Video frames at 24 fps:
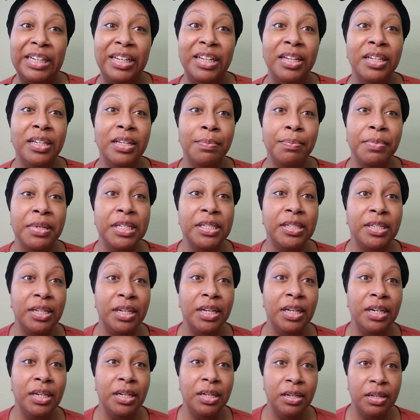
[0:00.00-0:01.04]
it can be
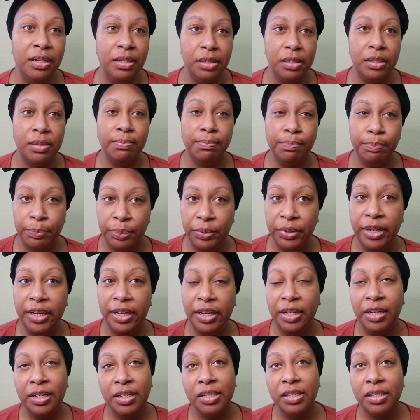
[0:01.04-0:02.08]
tedious, but
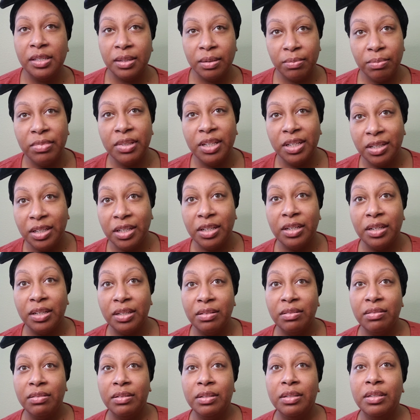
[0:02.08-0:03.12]
it's something
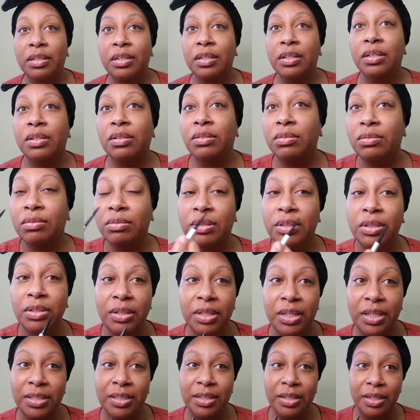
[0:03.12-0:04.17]
that, you know, you
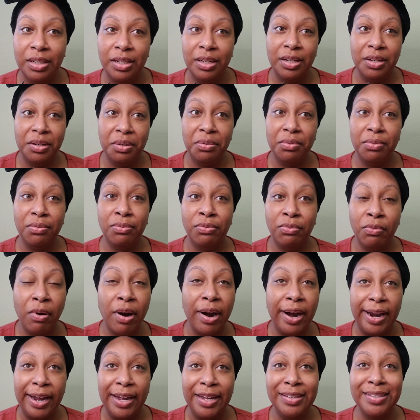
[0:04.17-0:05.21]
need to get
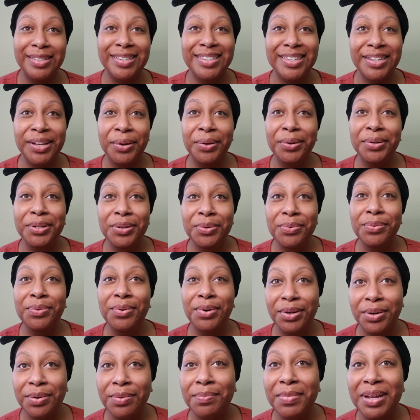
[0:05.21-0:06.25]
right. So you
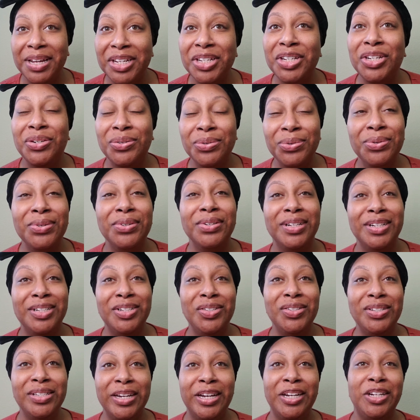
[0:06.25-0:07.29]
want to make sure that
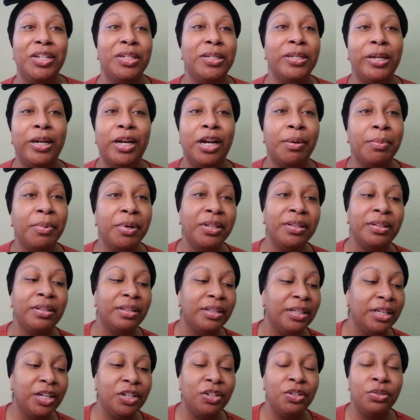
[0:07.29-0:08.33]
you take your time. Other
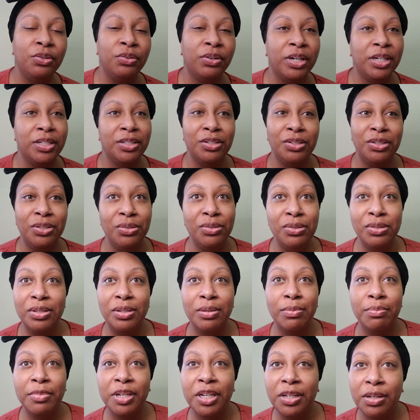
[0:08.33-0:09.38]
than that, you're going to have to use
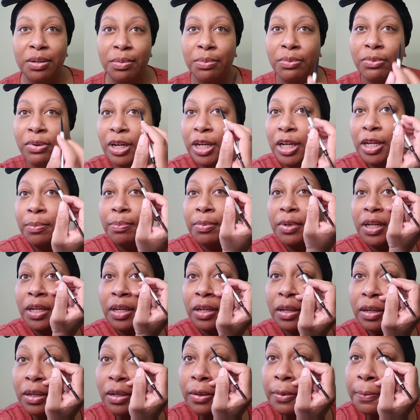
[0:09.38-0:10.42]
a makeup wipe
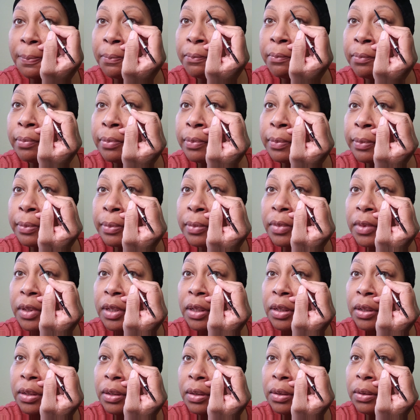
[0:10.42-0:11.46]
and,
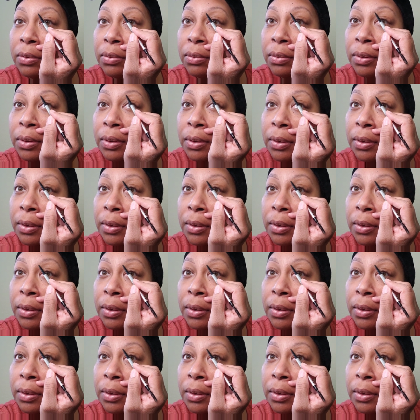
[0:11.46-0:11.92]
you know,